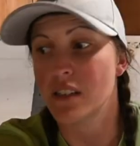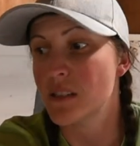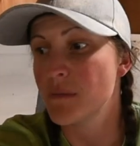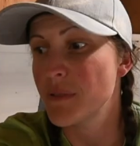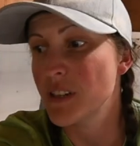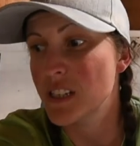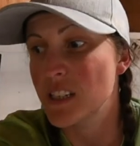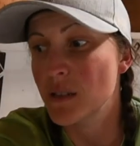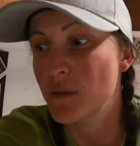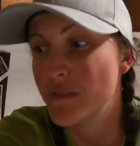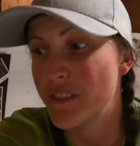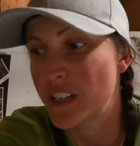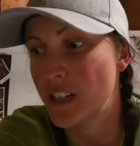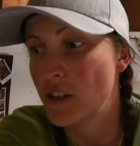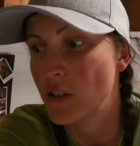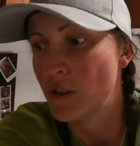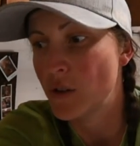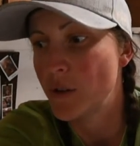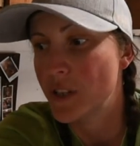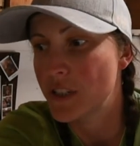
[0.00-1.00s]
so basically we've had a
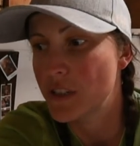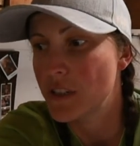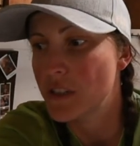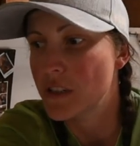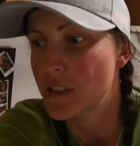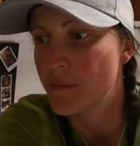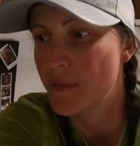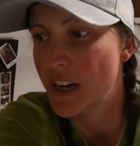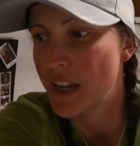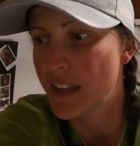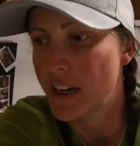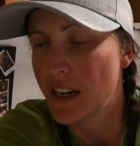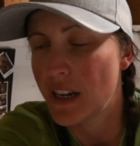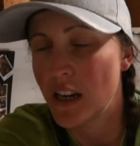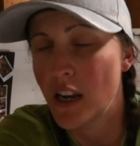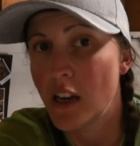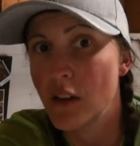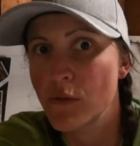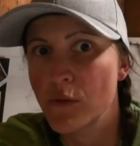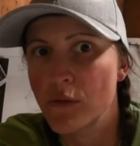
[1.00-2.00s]
lot of questions about
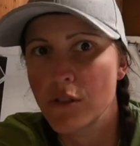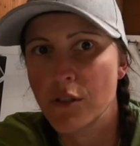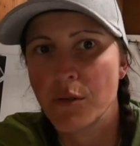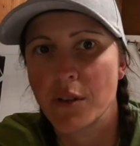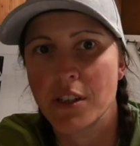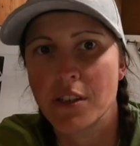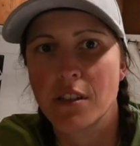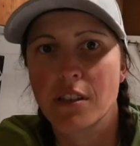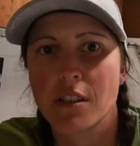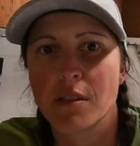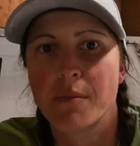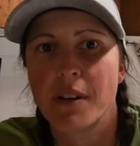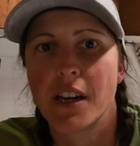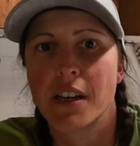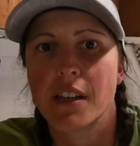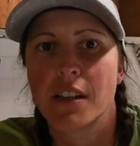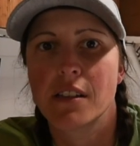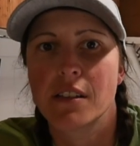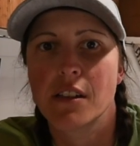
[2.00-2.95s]
that, loads of questions about it,